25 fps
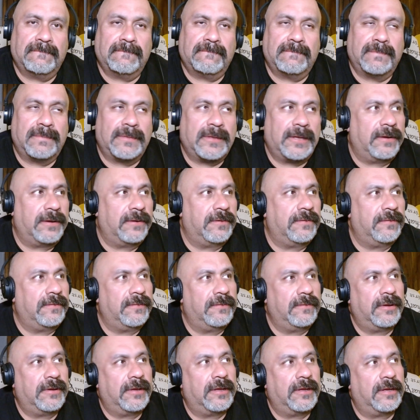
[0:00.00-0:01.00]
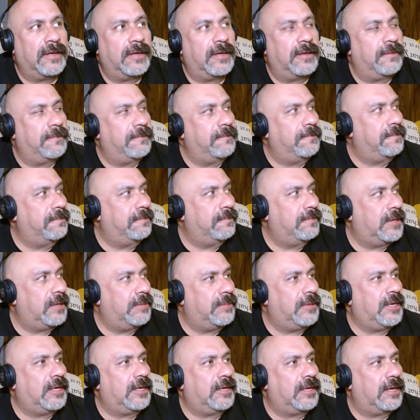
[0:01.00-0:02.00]
You know, how
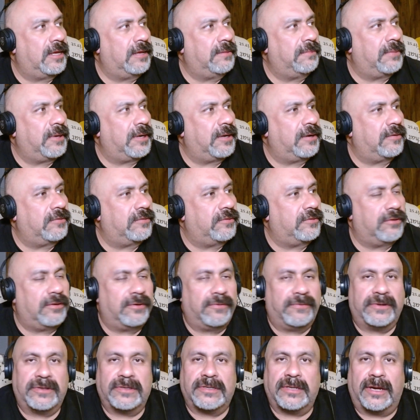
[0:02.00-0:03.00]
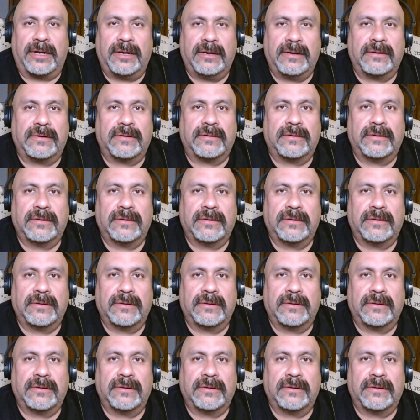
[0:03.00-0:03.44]
many gangbangers do you know retire?